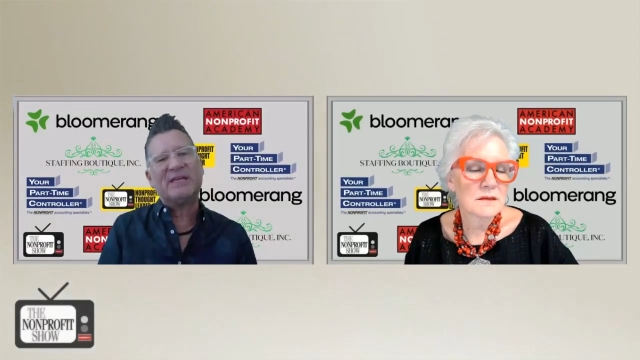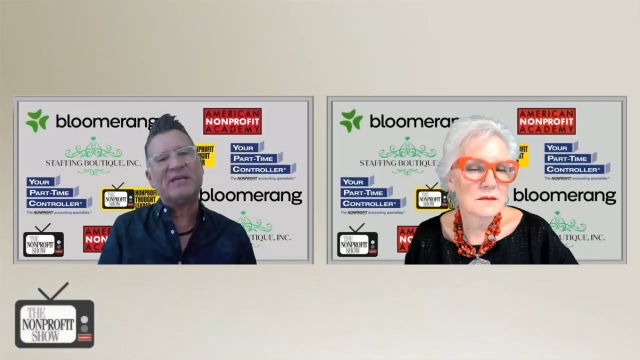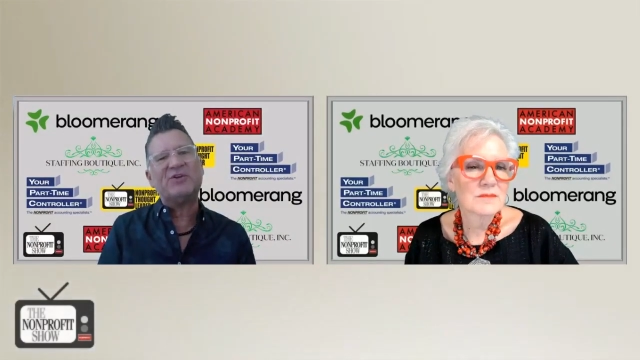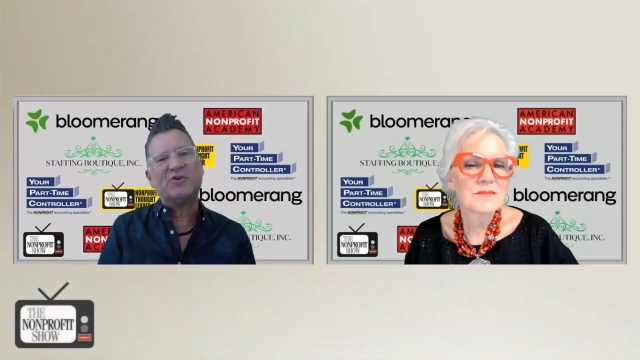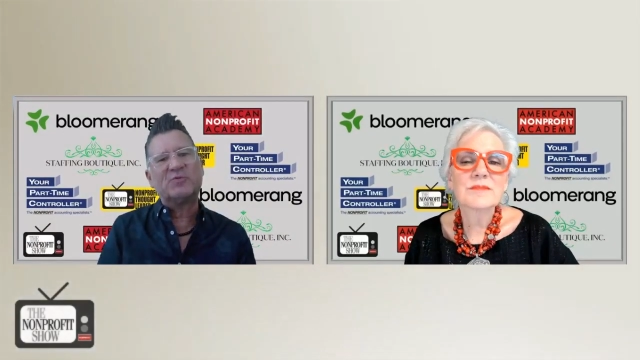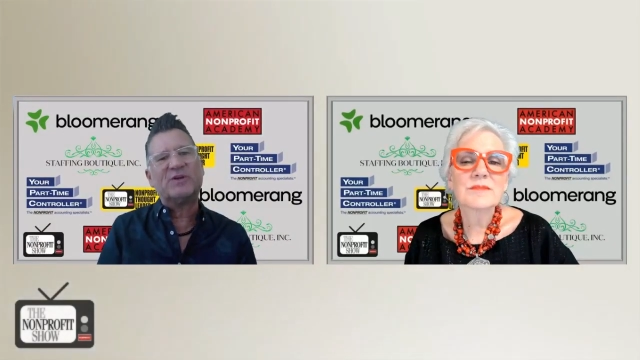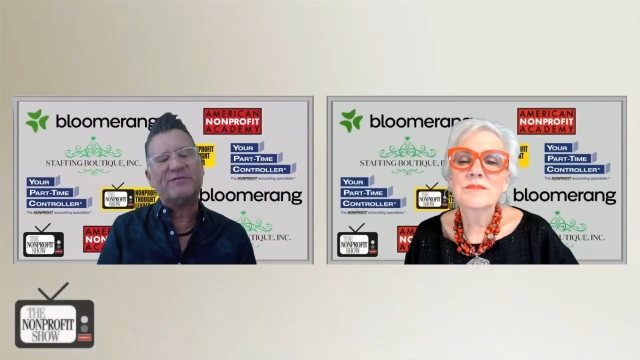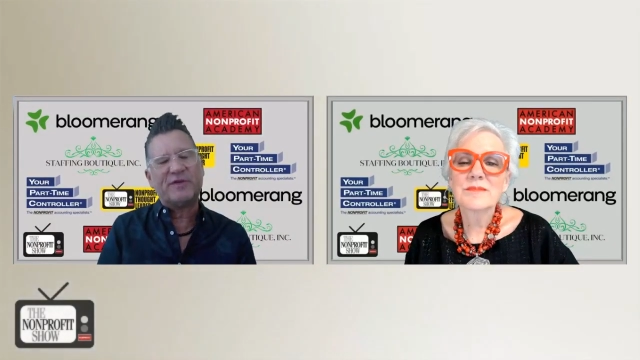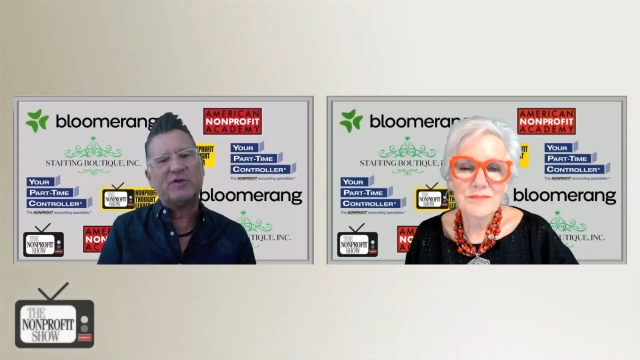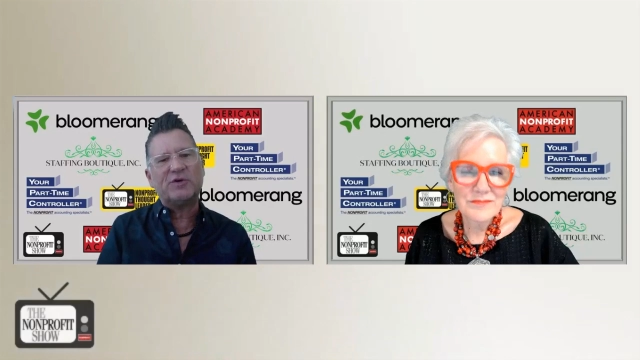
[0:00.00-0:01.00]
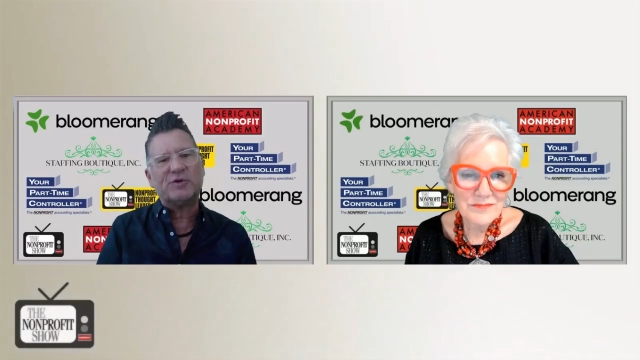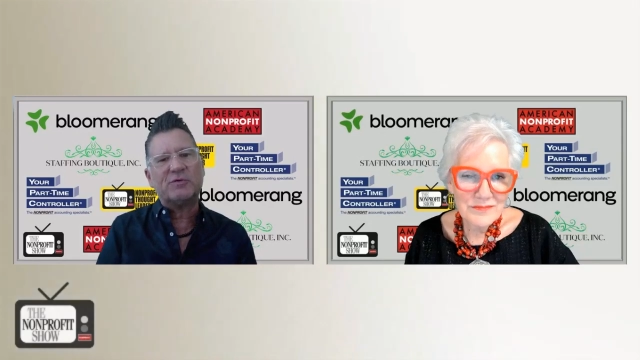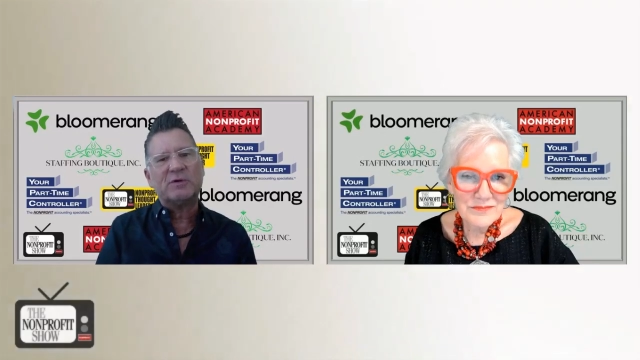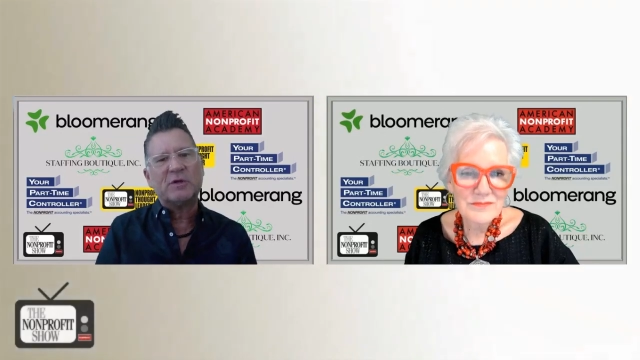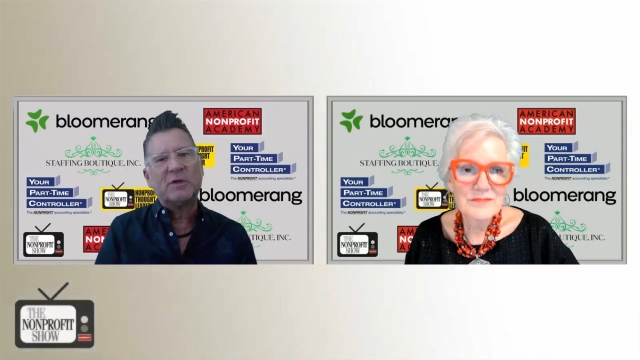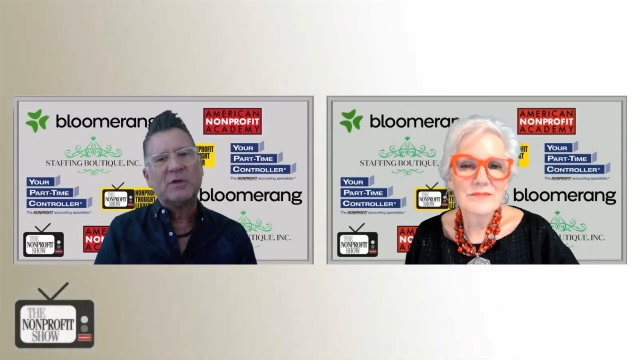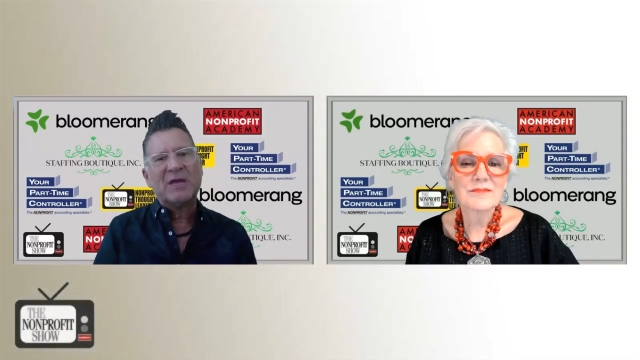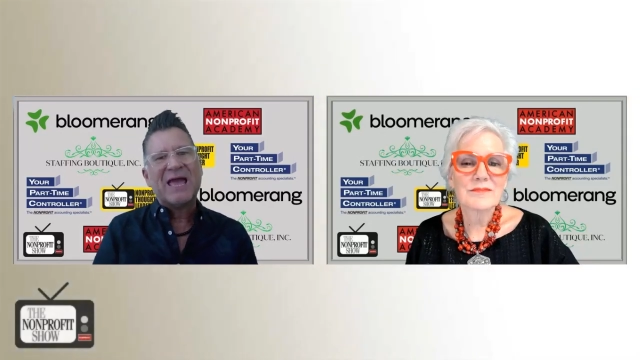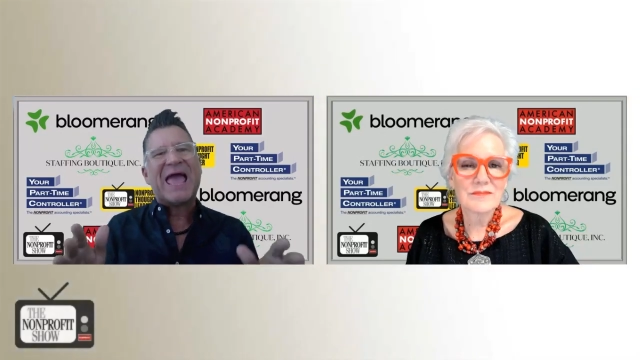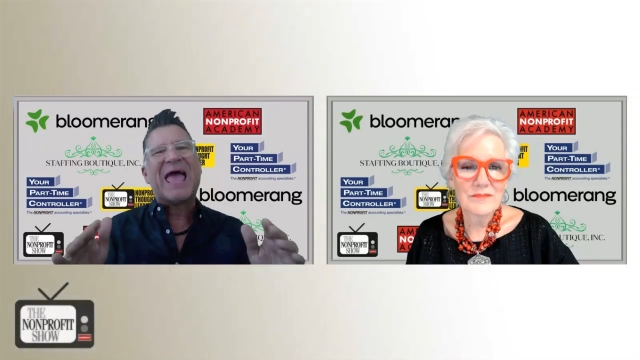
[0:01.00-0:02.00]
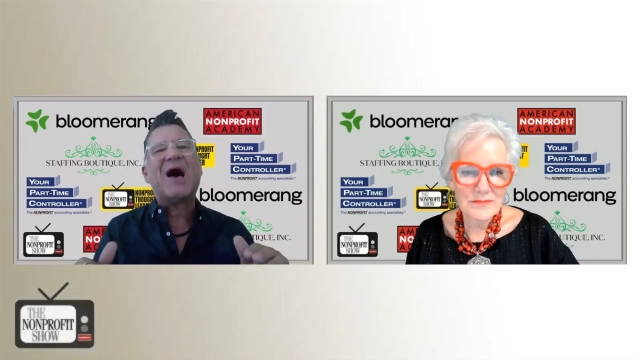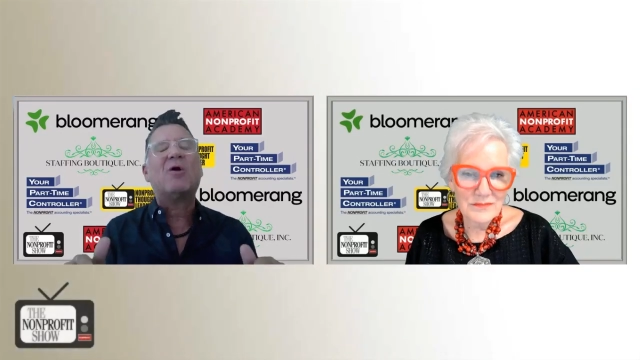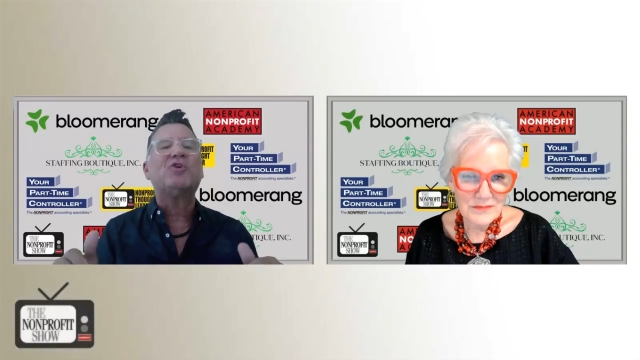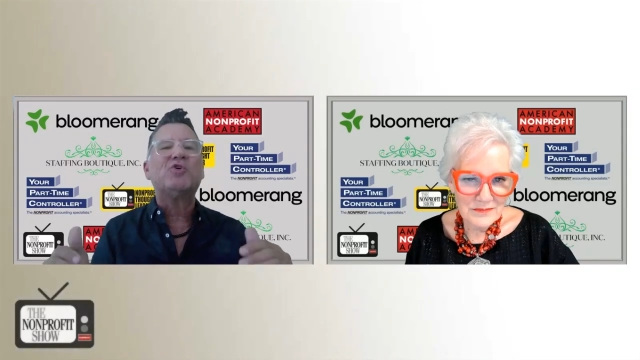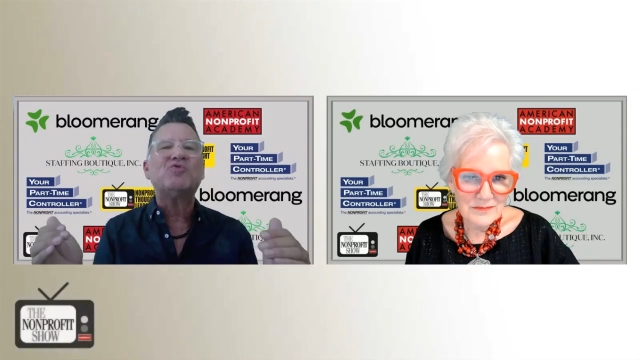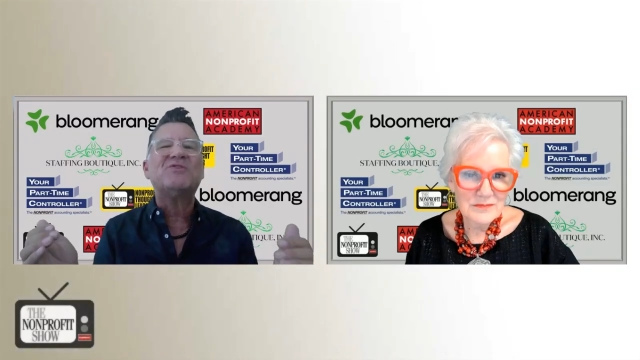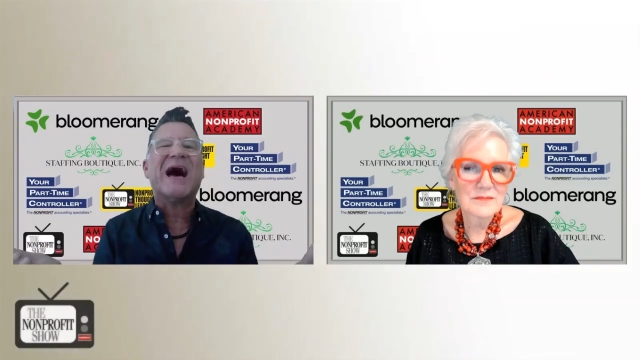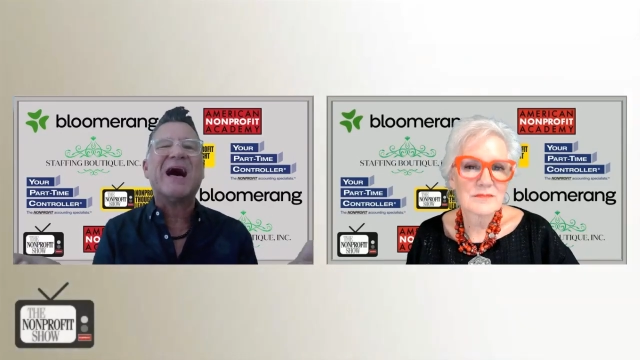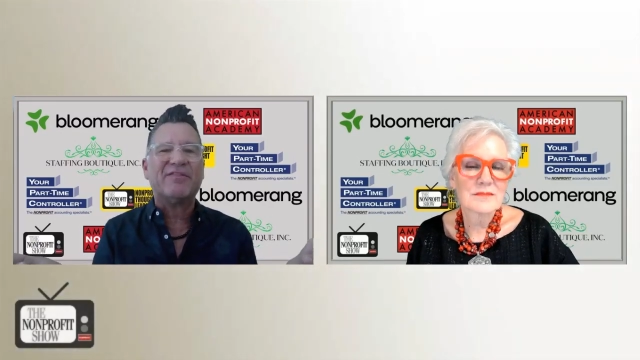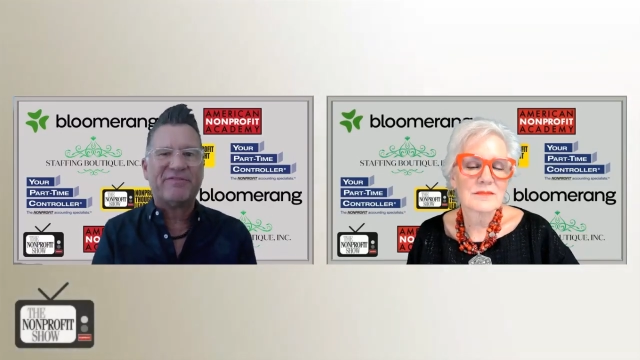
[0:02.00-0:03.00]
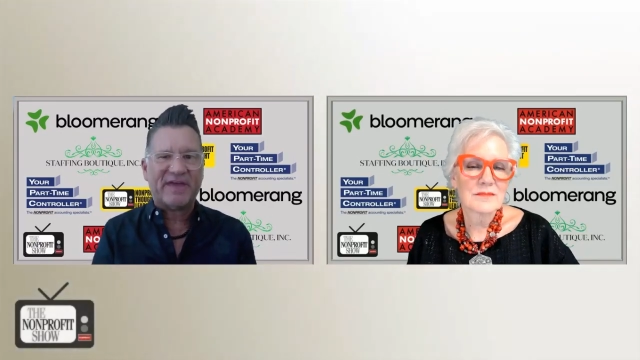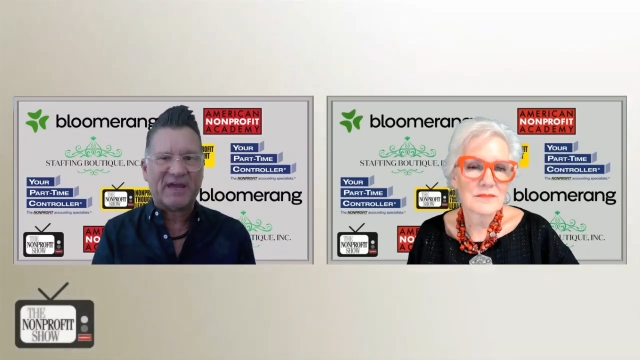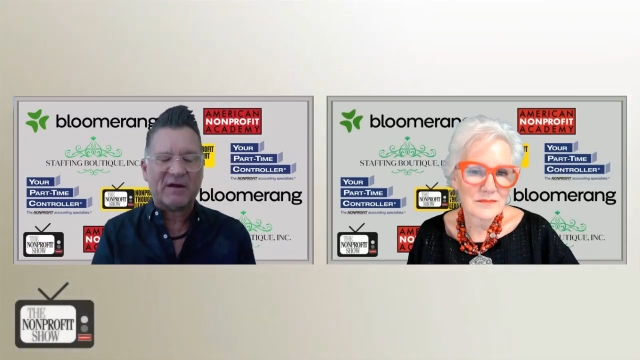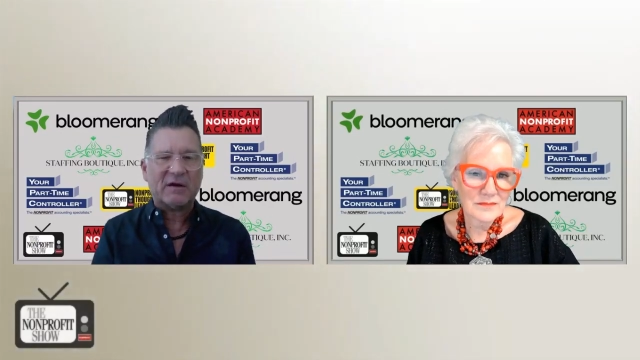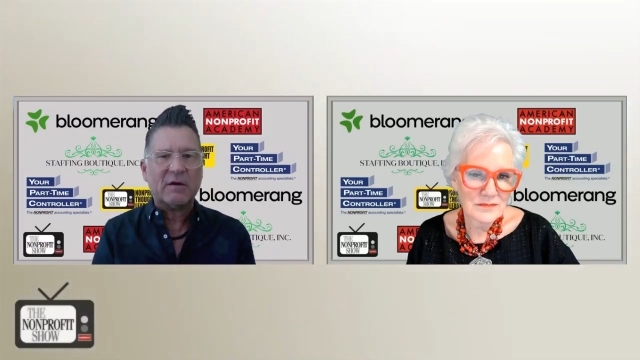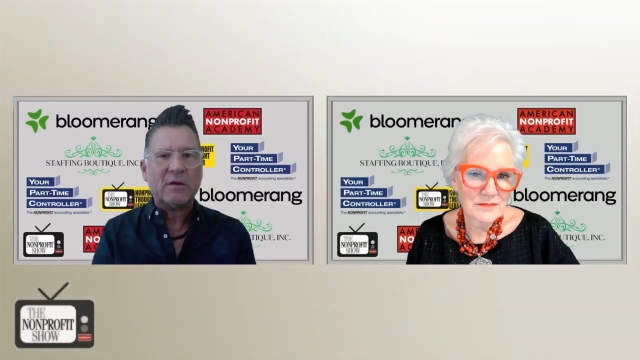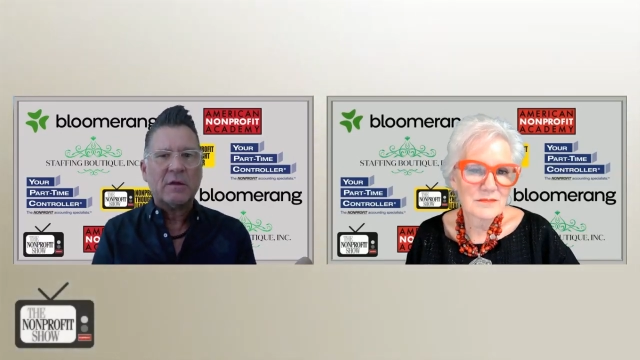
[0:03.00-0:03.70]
Speaker 1: in your review how you got there.